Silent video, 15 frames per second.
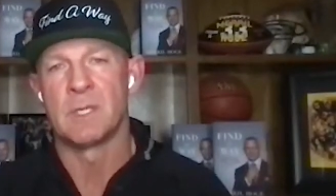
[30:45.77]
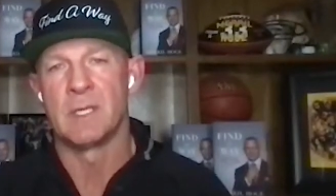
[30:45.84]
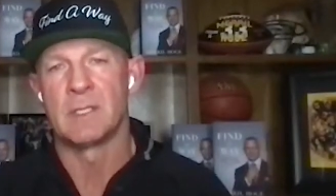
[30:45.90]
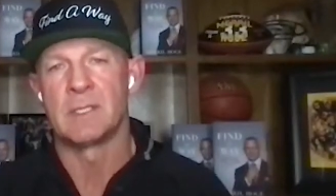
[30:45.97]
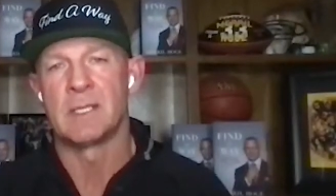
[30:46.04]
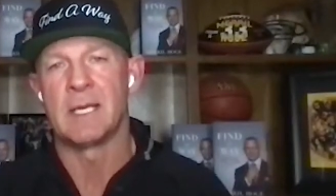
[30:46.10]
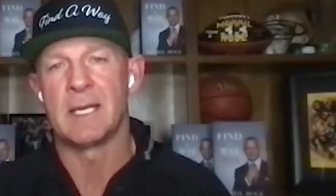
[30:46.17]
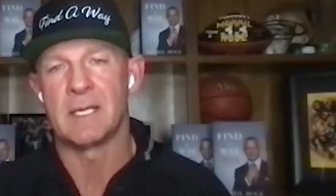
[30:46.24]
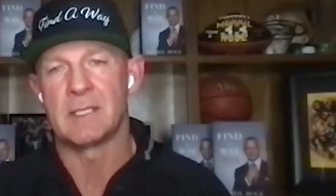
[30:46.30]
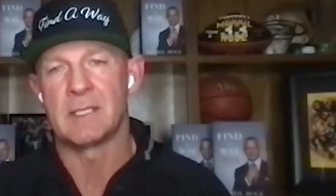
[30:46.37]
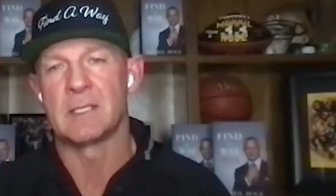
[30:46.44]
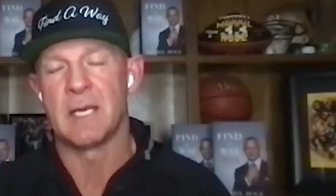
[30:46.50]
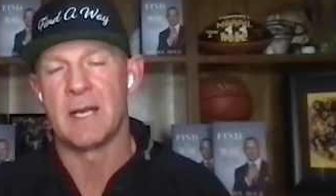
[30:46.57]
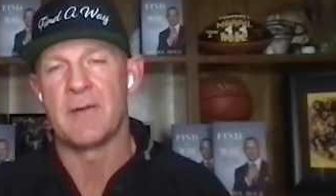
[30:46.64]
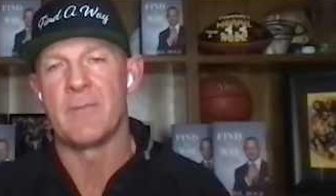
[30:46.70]
to get to
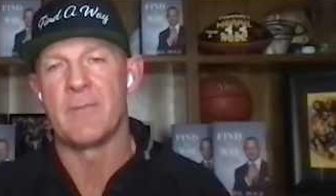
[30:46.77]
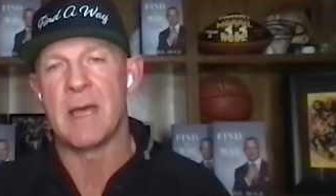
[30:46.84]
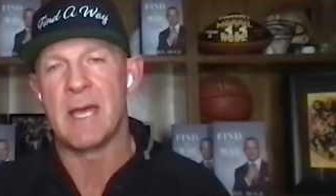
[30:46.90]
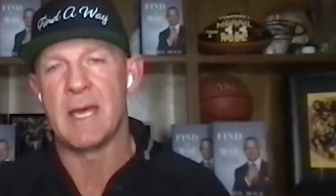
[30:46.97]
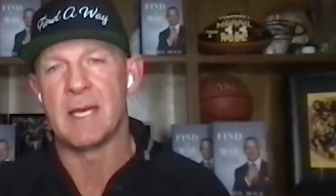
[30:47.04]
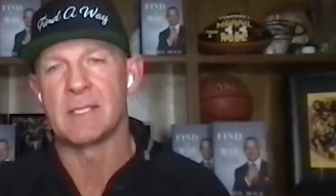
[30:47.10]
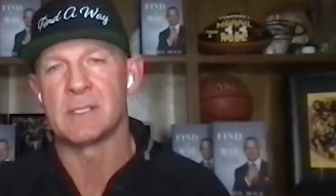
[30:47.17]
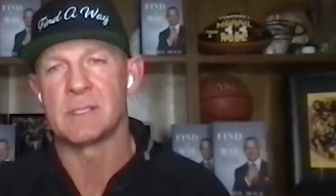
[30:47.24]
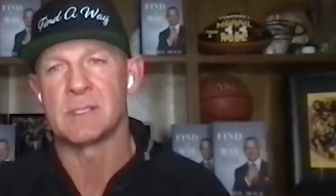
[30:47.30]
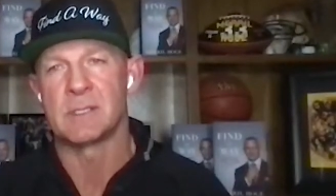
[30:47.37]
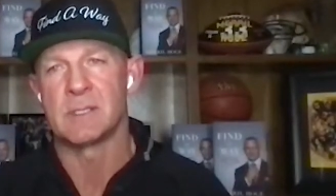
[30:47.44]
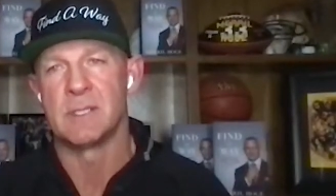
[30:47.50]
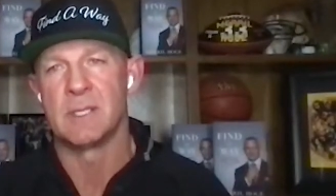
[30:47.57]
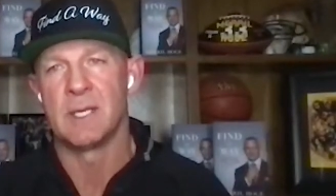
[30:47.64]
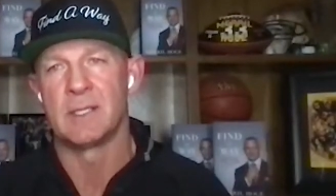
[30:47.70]
that kind of
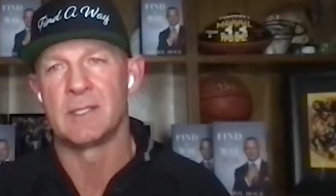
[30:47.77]
mass